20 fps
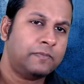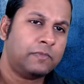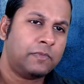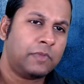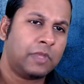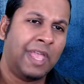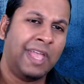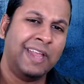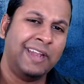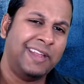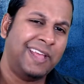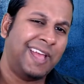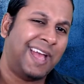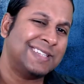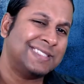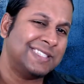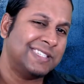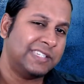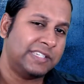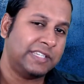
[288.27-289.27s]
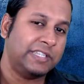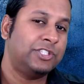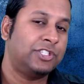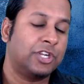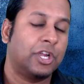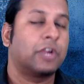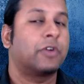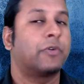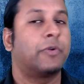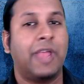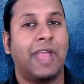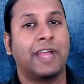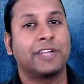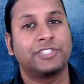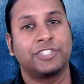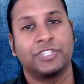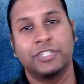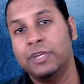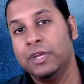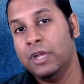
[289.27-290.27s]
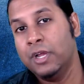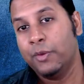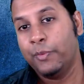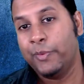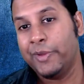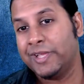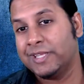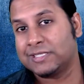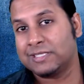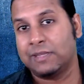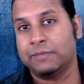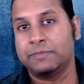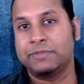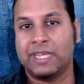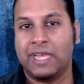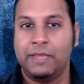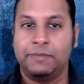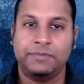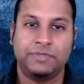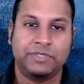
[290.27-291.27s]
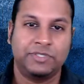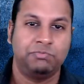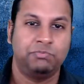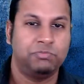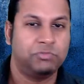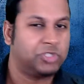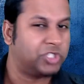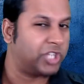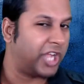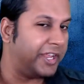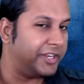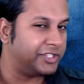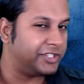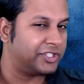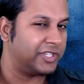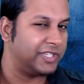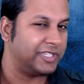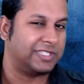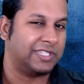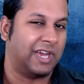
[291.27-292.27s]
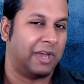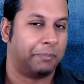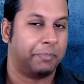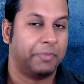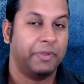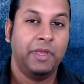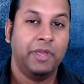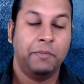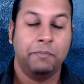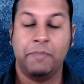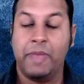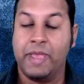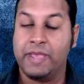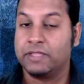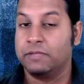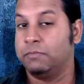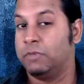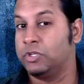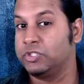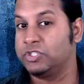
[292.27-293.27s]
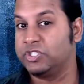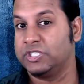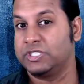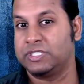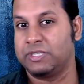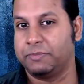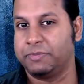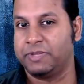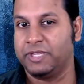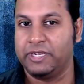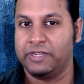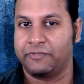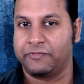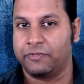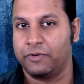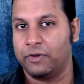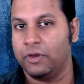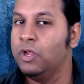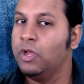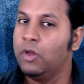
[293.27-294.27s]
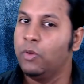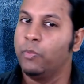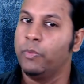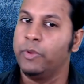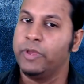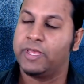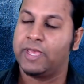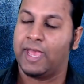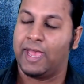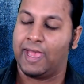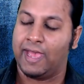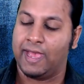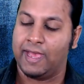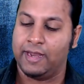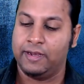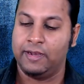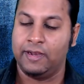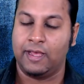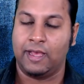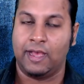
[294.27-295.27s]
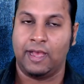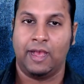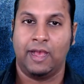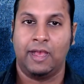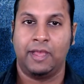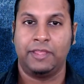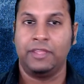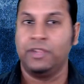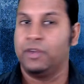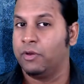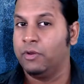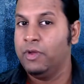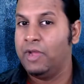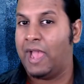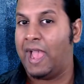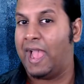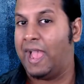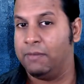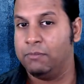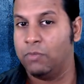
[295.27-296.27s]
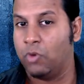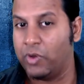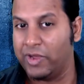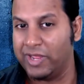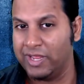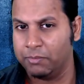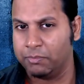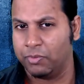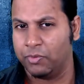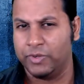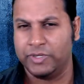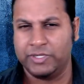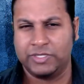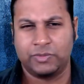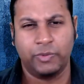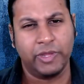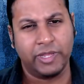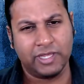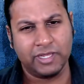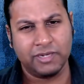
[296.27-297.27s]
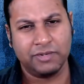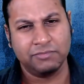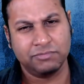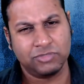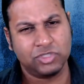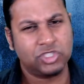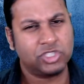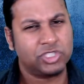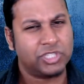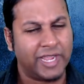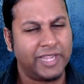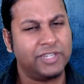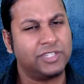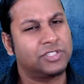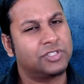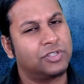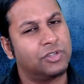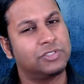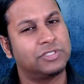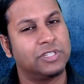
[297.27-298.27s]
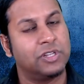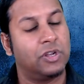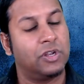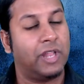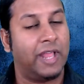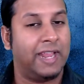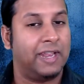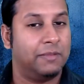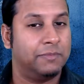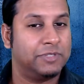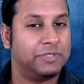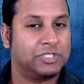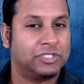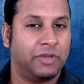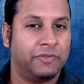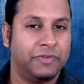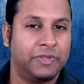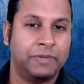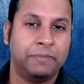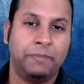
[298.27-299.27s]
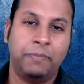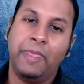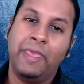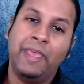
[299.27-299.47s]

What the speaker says: And as a knee-jerk reaction, we can sometimes change things up, make the monster something different. We can, add more hit points. We can change those little elements of it.